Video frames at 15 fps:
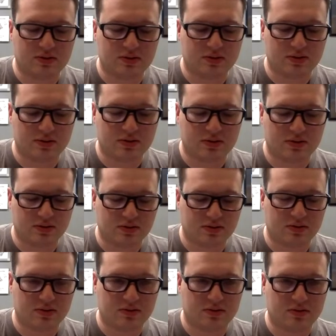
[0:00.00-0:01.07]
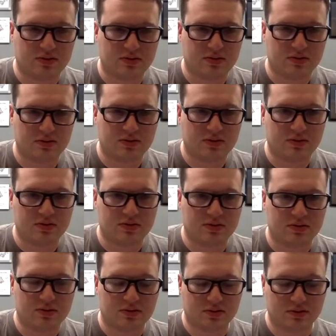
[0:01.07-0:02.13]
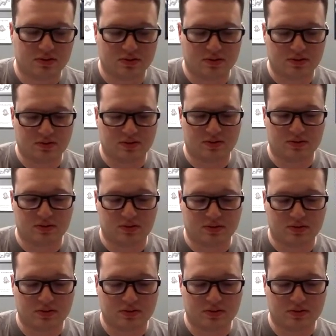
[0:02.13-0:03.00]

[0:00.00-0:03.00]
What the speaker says: The person shown says nothing.